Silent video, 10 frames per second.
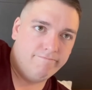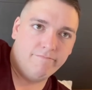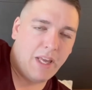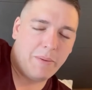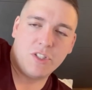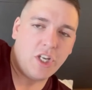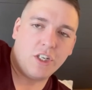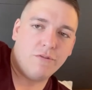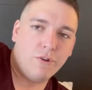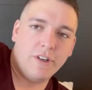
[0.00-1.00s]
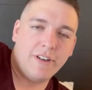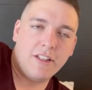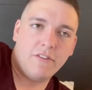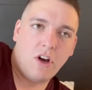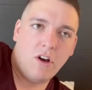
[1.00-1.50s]
I'm a sucker for it. I
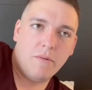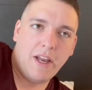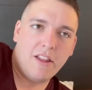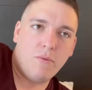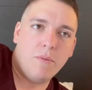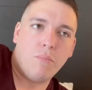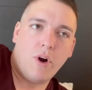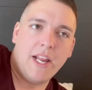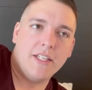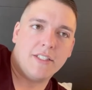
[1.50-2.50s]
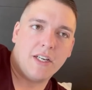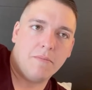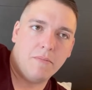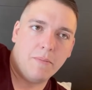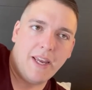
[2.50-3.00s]
love all, I love when brands like
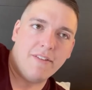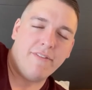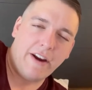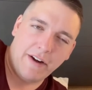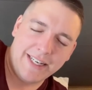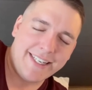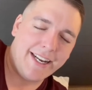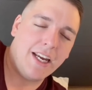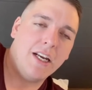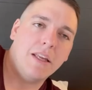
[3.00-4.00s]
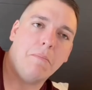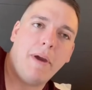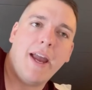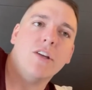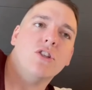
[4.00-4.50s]
make very dedicated and
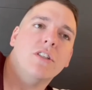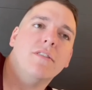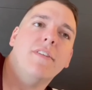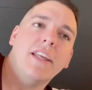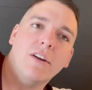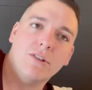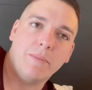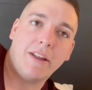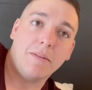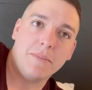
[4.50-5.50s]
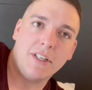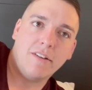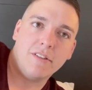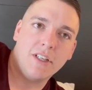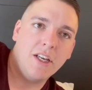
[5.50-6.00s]
passionate videos about
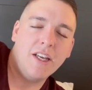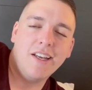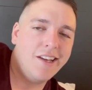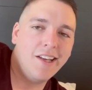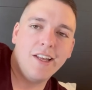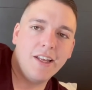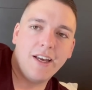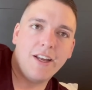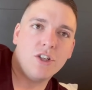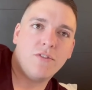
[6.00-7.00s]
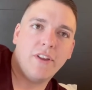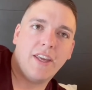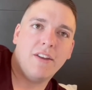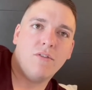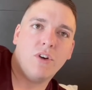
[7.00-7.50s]
themselves. I just feel like
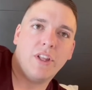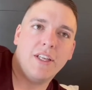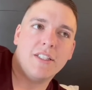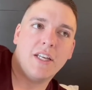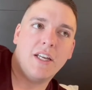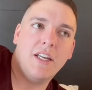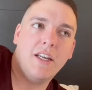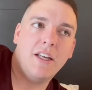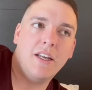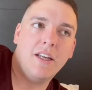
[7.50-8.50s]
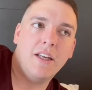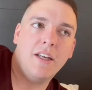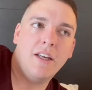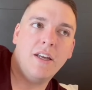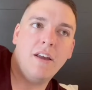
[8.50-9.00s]
it really is a,
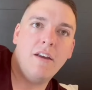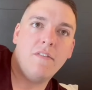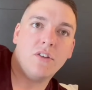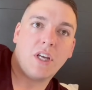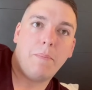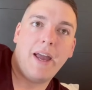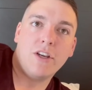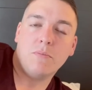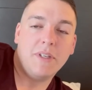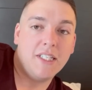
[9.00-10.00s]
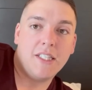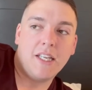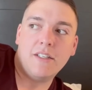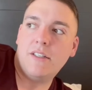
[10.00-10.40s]
feels like a passion piece then.